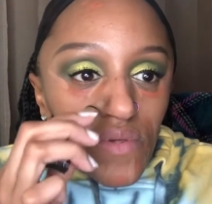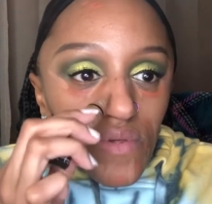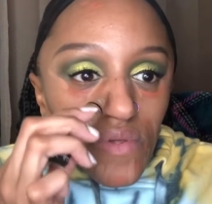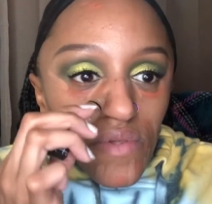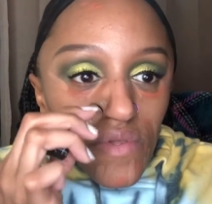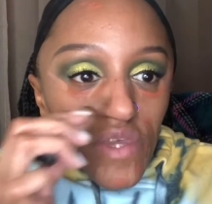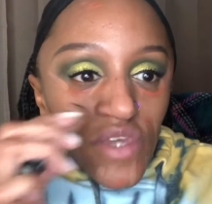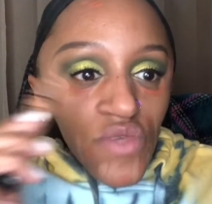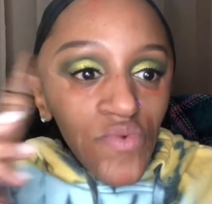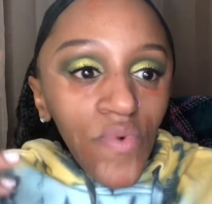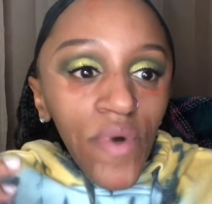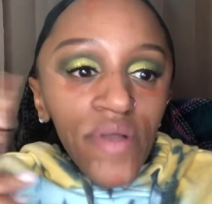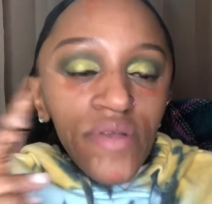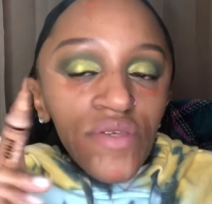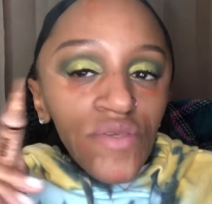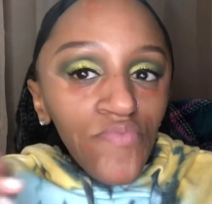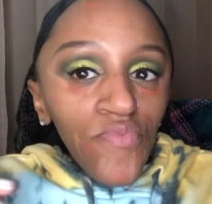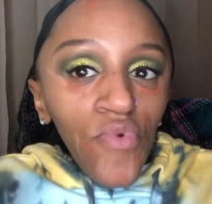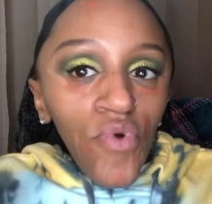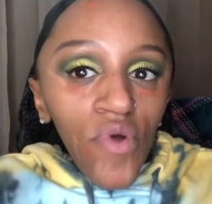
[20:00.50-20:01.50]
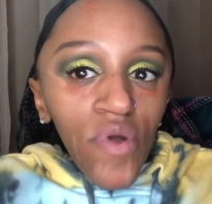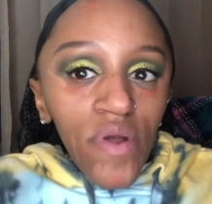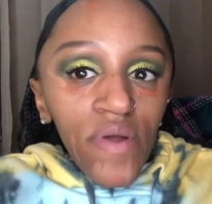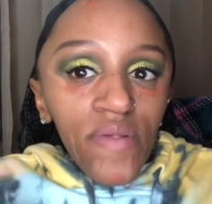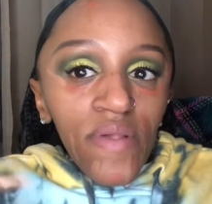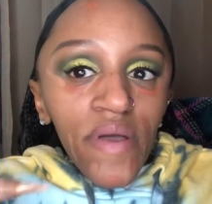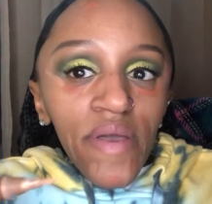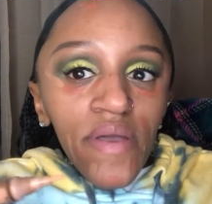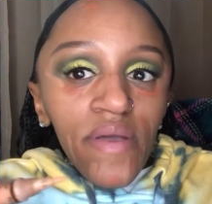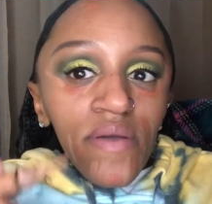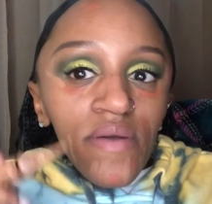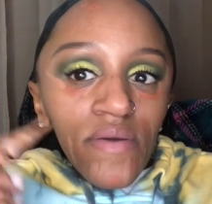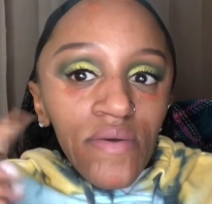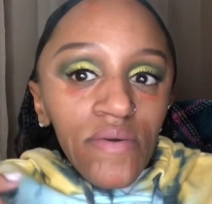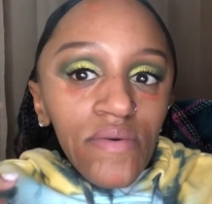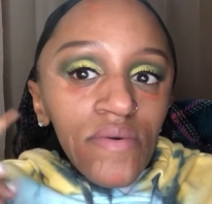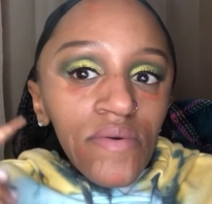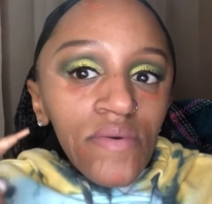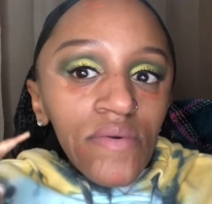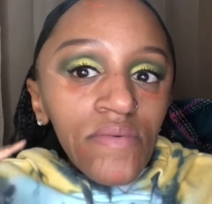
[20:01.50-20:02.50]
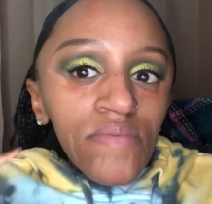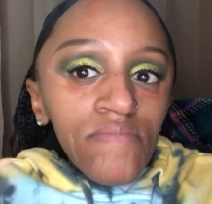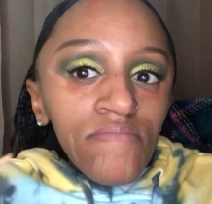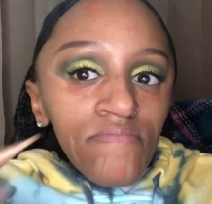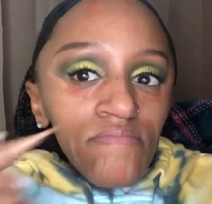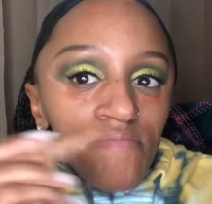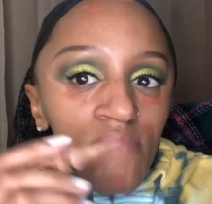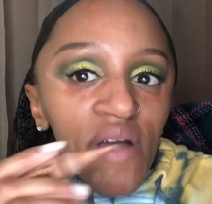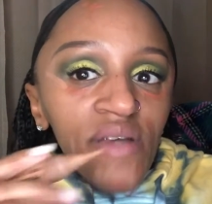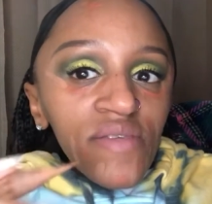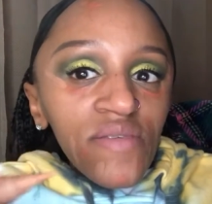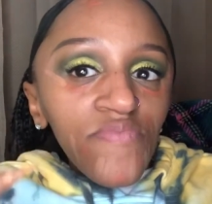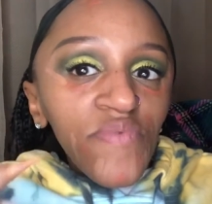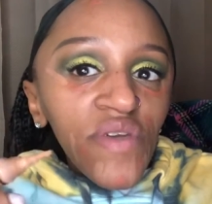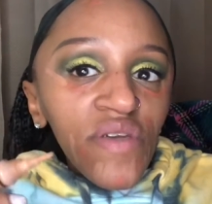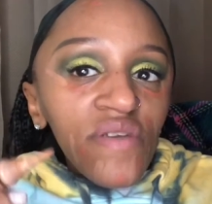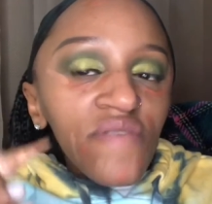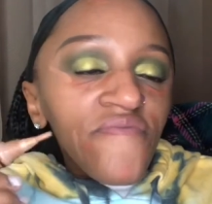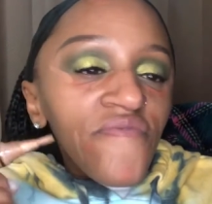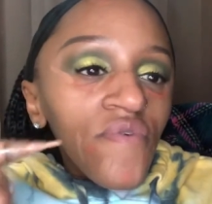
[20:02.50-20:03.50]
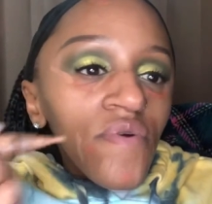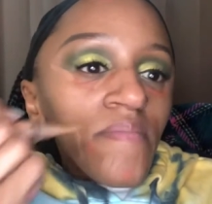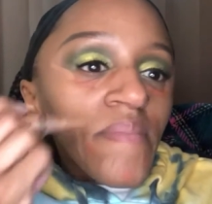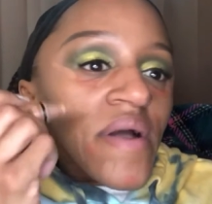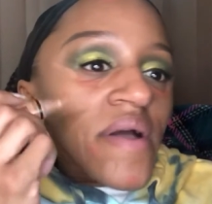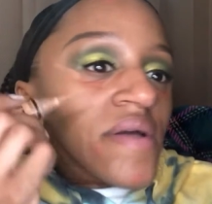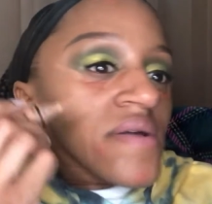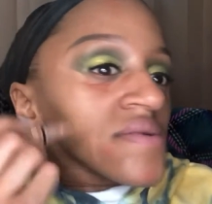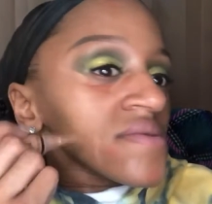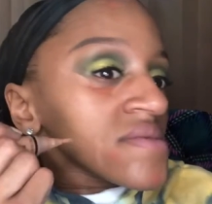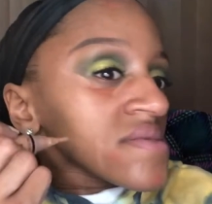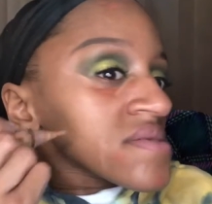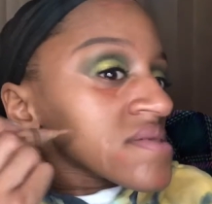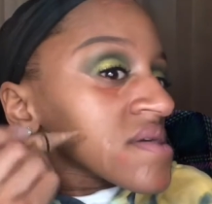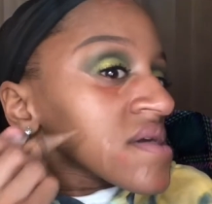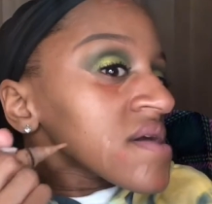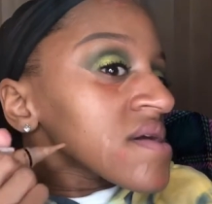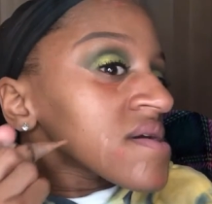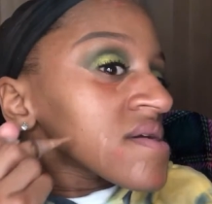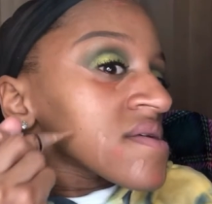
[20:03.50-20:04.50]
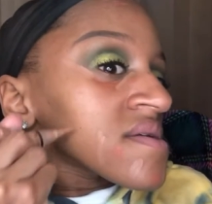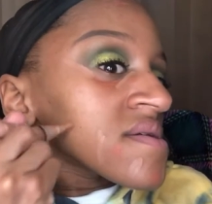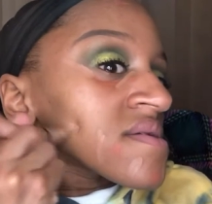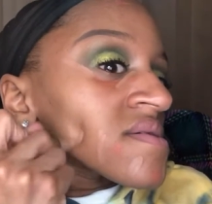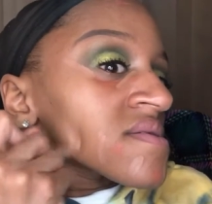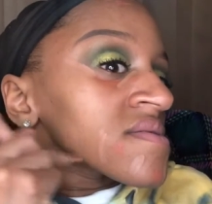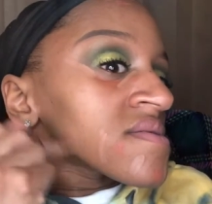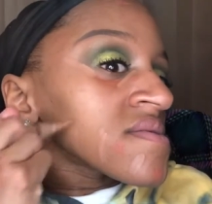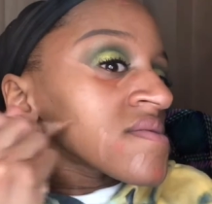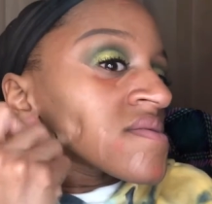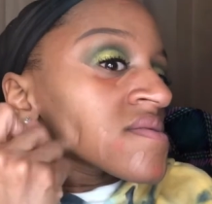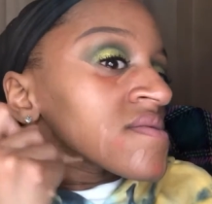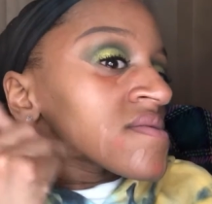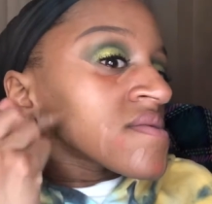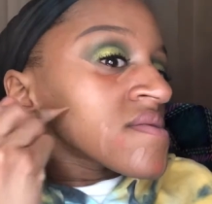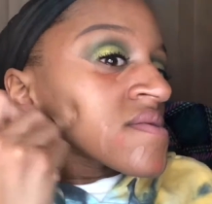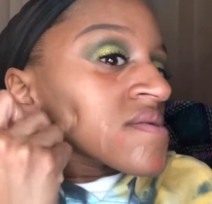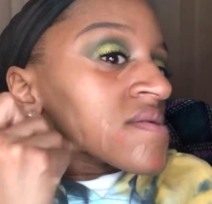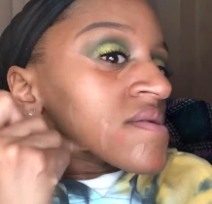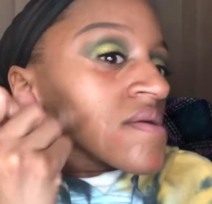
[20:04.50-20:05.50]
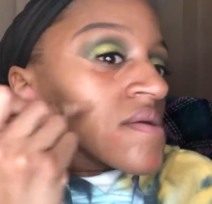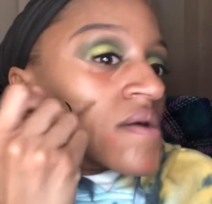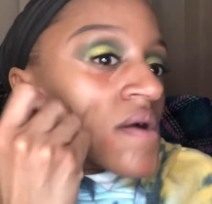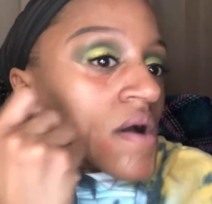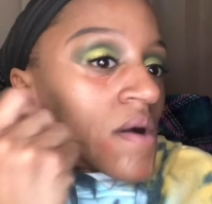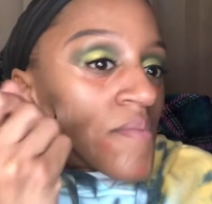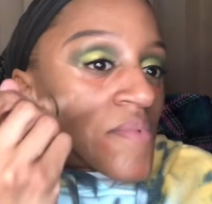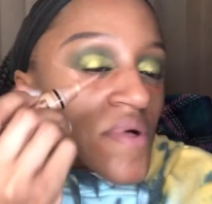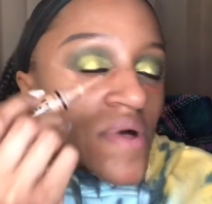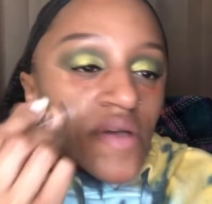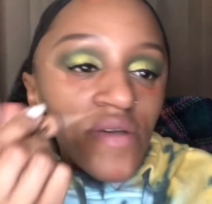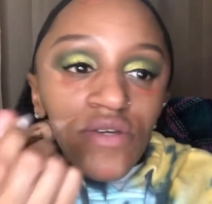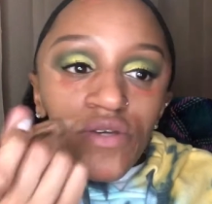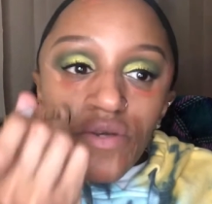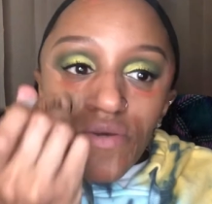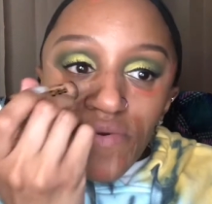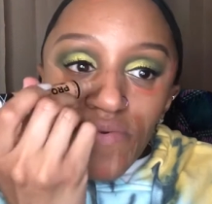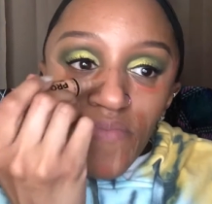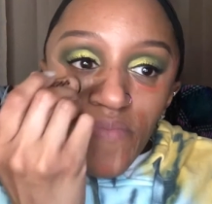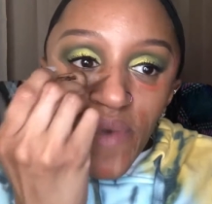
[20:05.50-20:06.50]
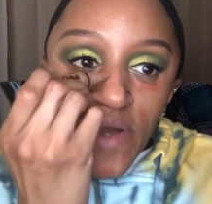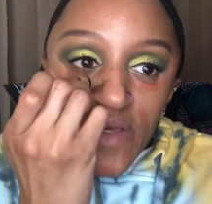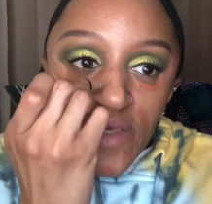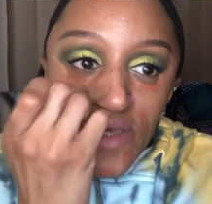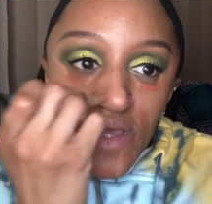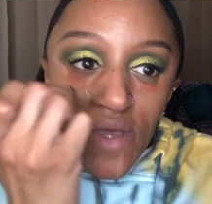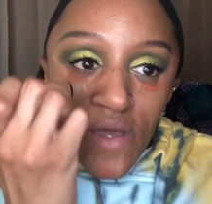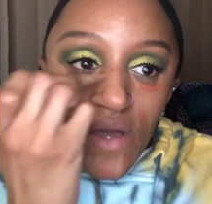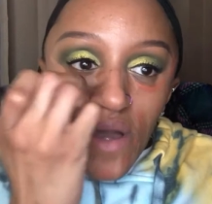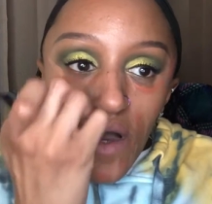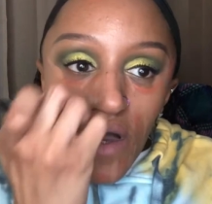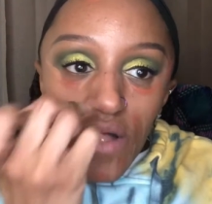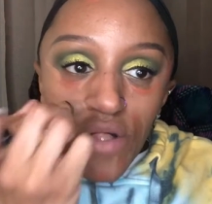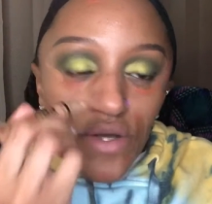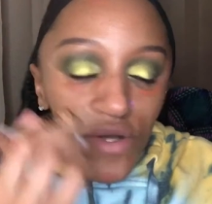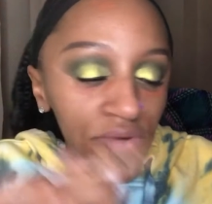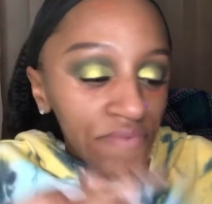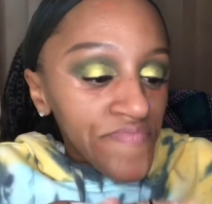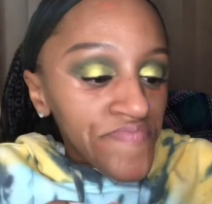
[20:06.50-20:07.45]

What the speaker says: This one is more like my speed for my skin complex, my skin color.